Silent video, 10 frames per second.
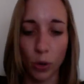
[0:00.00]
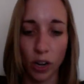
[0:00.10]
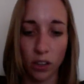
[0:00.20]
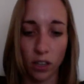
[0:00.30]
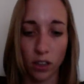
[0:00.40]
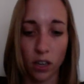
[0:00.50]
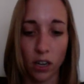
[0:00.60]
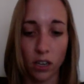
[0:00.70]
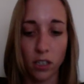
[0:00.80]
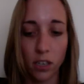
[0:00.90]
And I think that
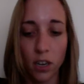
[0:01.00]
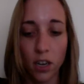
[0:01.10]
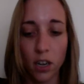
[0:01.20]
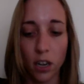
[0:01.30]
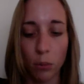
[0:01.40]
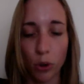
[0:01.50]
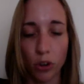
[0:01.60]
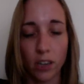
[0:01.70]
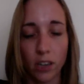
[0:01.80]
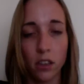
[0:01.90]
is, it
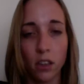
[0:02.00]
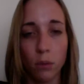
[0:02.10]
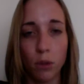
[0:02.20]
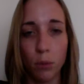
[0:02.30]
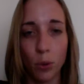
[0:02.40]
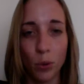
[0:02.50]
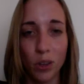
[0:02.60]
protects a lot of people.